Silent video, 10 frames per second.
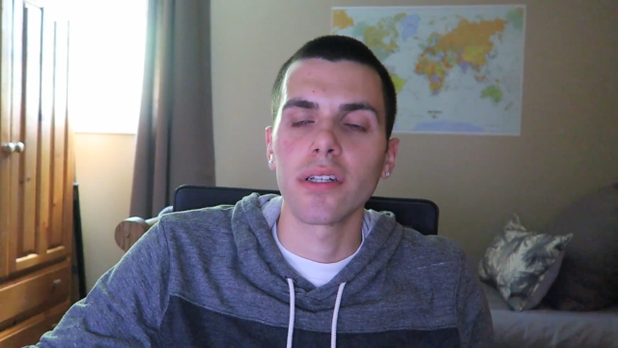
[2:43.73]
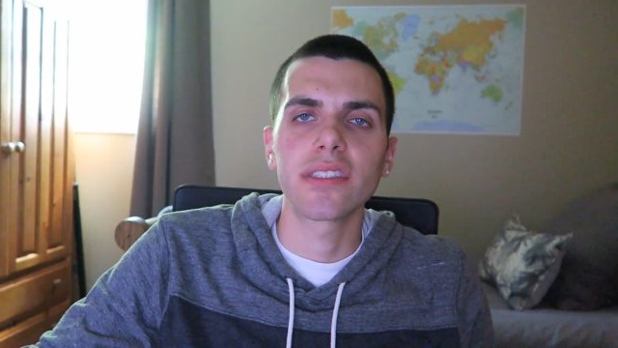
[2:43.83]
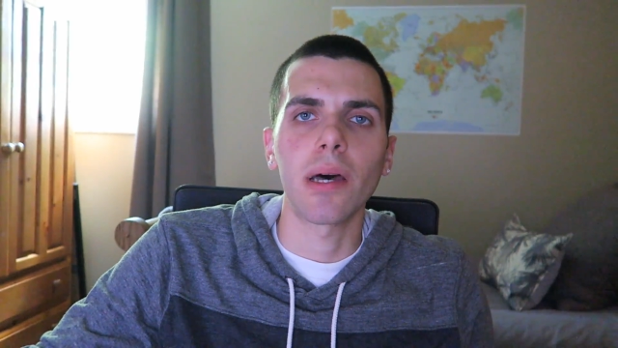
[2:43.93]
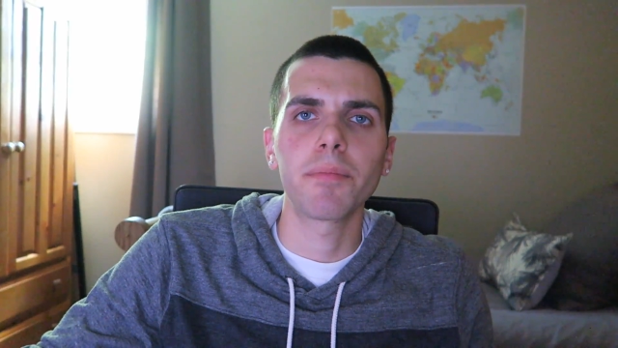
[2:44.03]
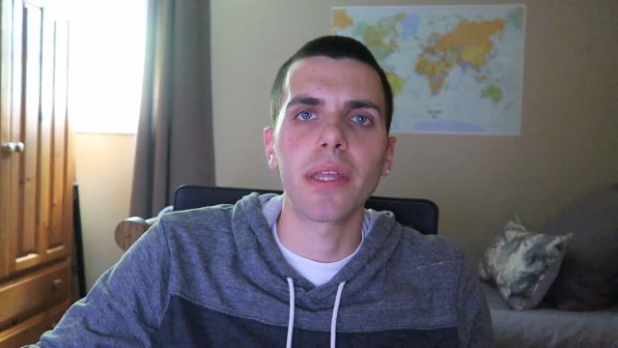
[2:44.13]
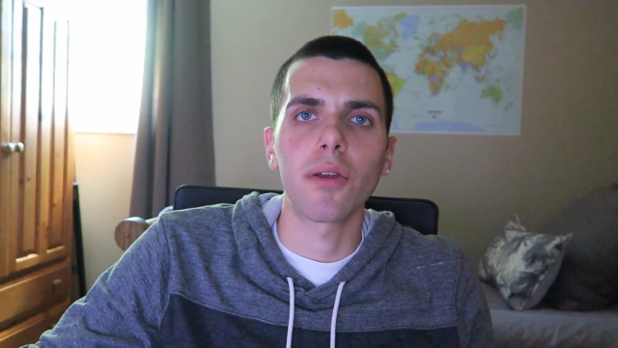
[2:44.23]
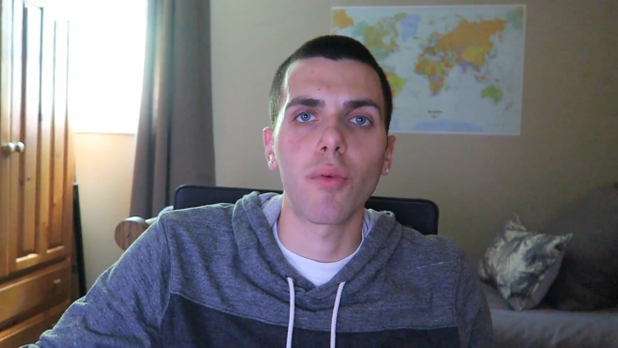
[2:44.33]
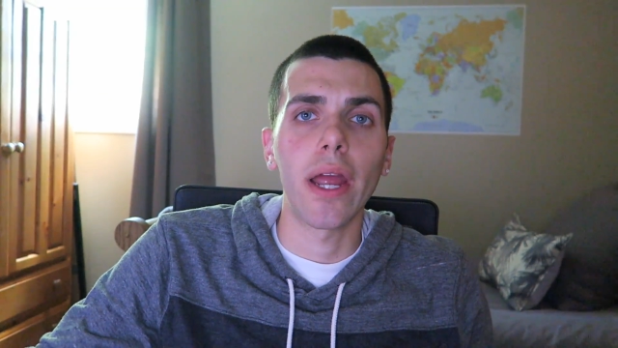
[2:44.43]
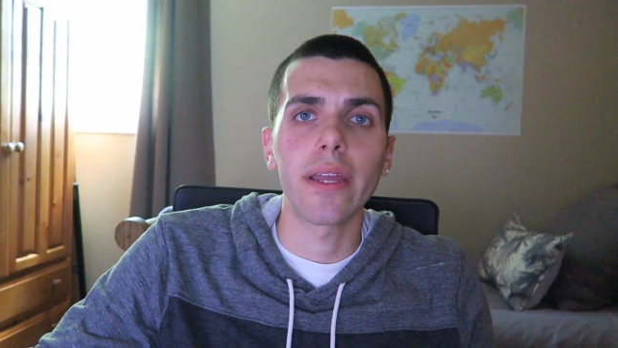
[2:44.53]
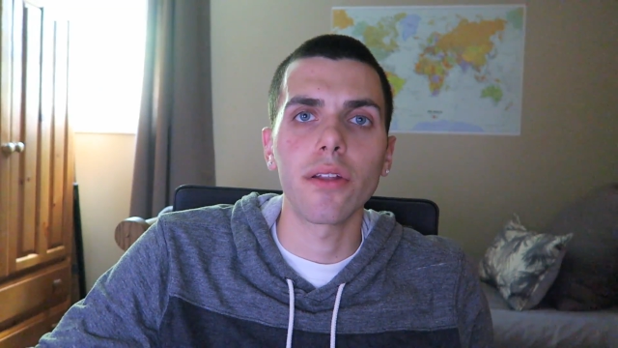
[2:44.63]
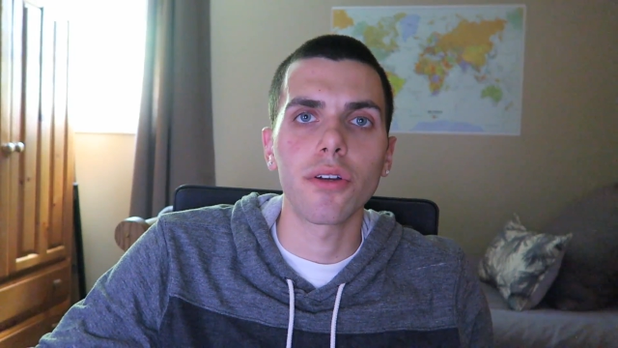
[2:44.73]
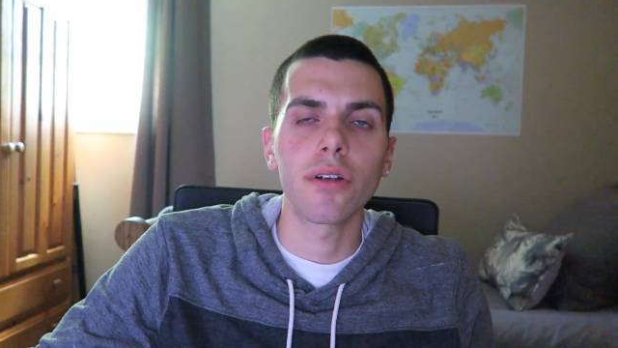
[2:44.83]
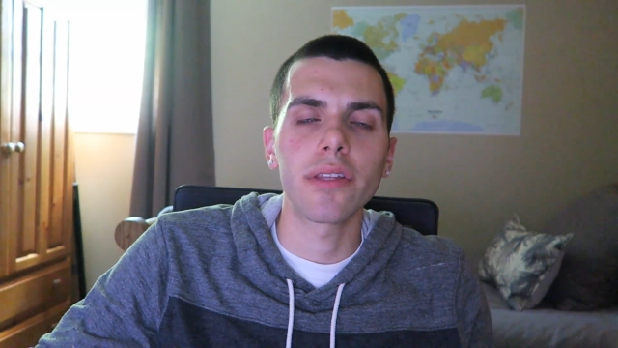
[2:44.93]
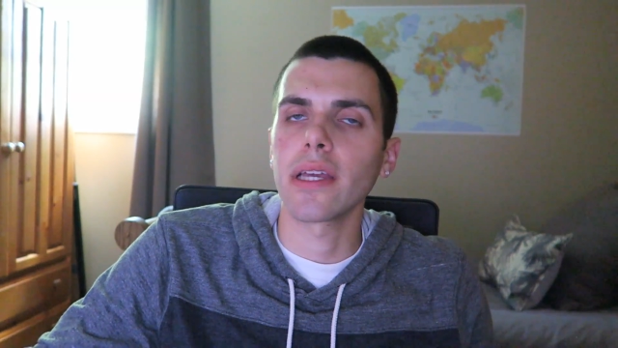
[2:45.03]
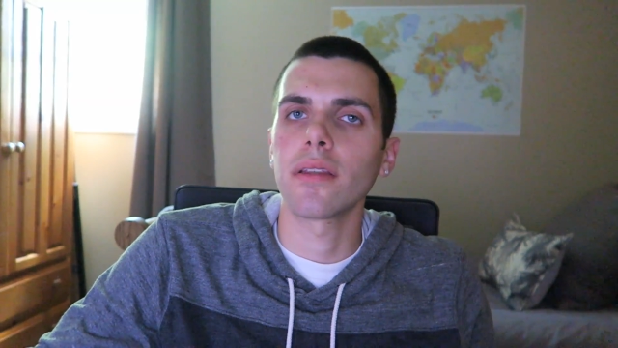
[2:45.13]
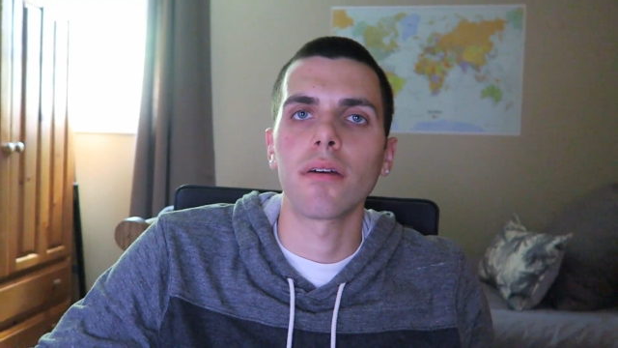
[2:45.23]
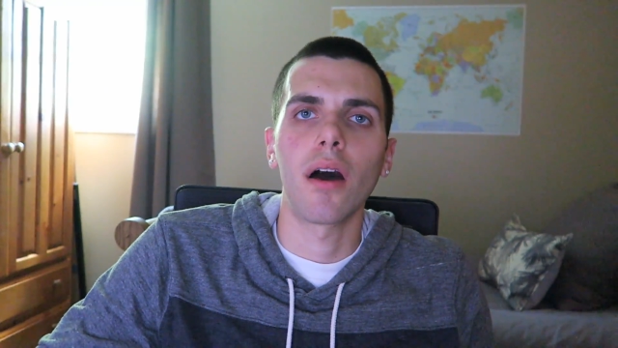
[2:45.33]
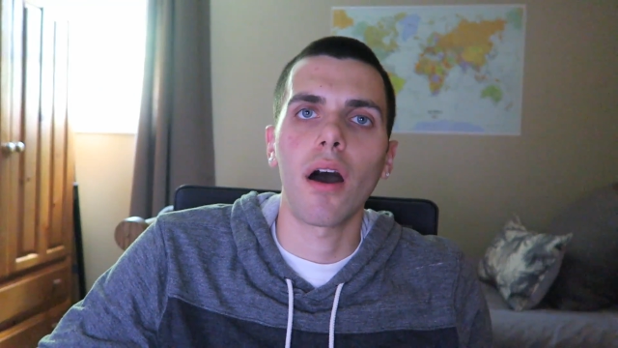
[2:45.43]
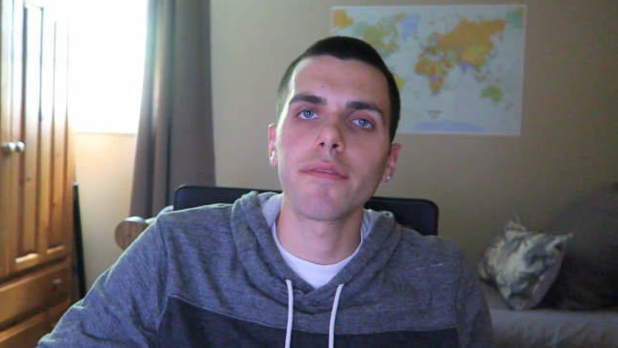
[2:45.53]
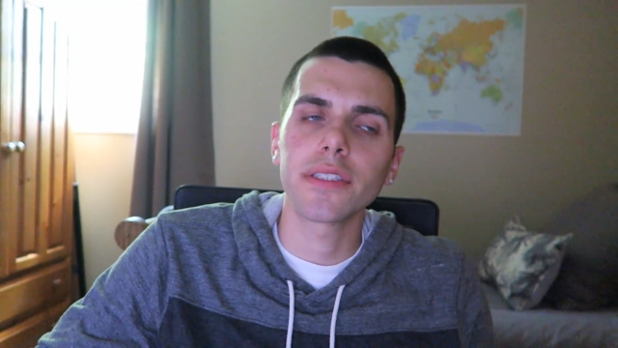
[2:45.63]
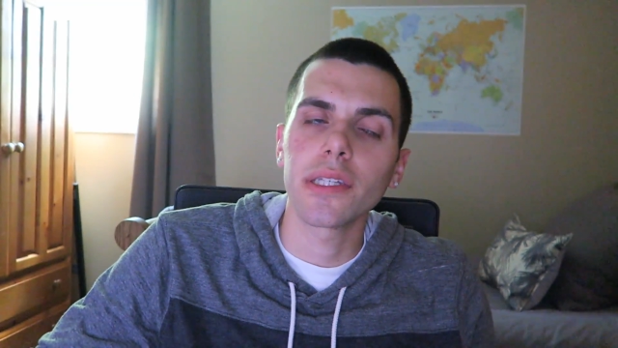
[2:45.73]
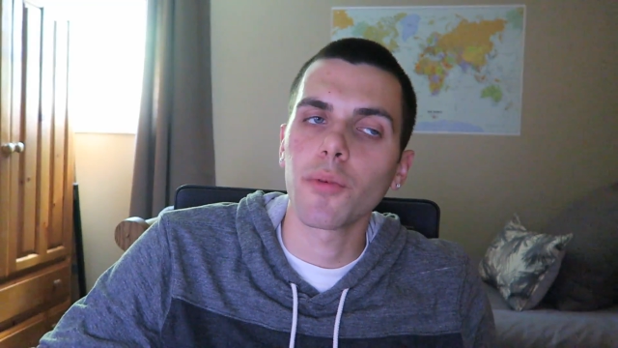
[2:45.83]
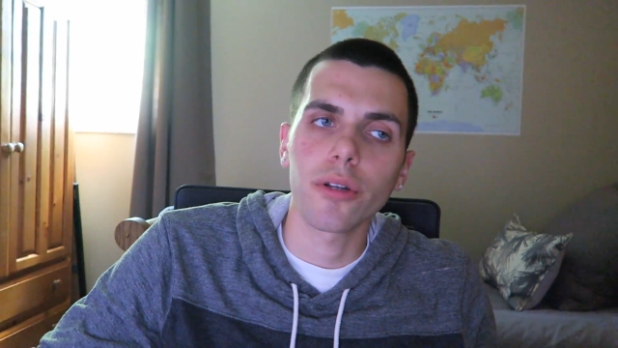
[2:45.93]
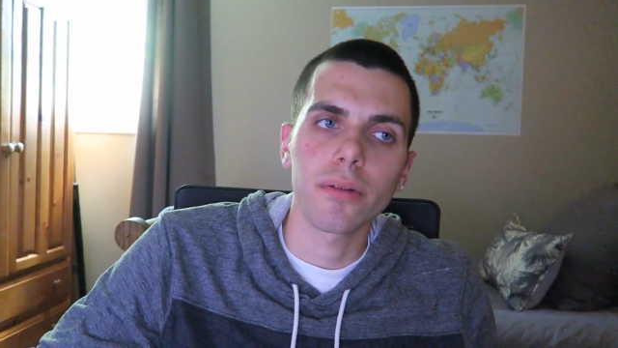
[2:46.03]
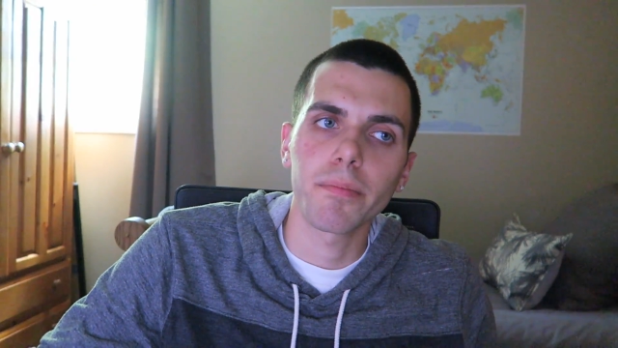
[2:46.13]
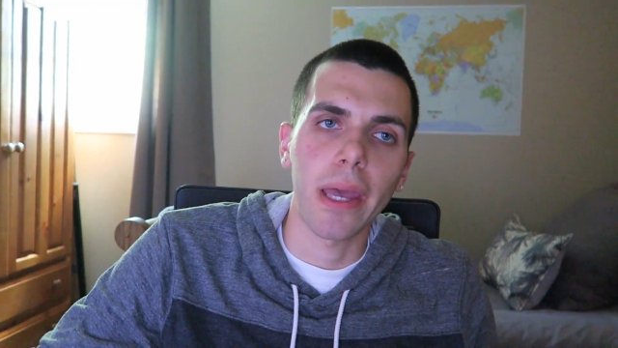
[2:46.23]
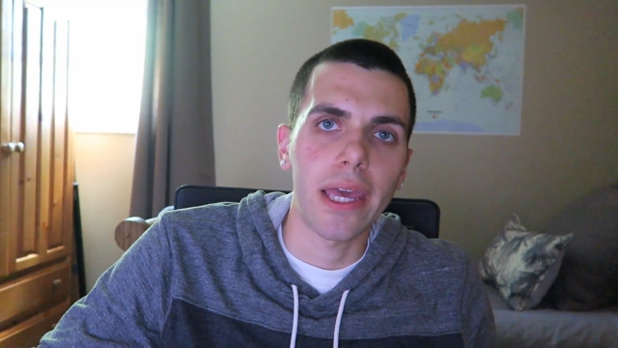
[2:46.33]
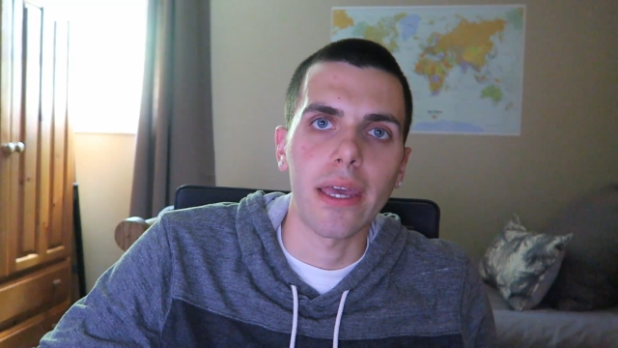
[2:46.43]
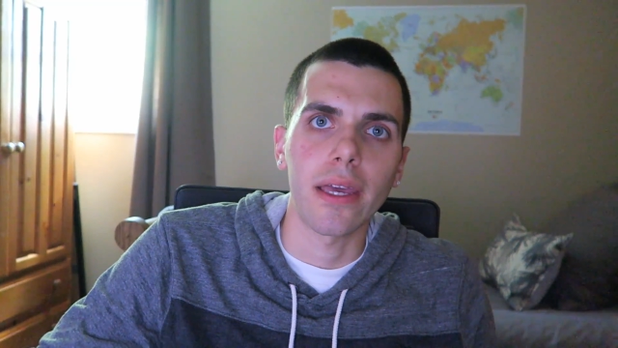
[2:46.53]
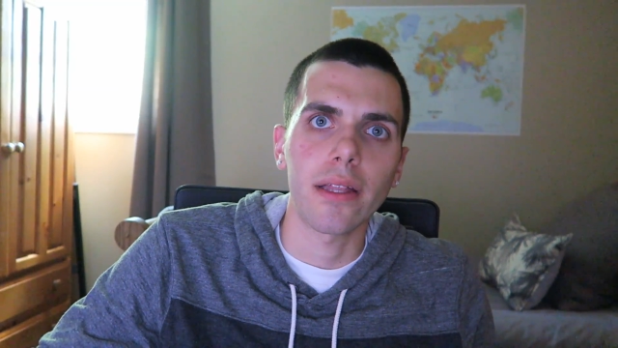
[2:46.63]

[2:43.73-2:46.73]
something regular. They obviously weren't paying.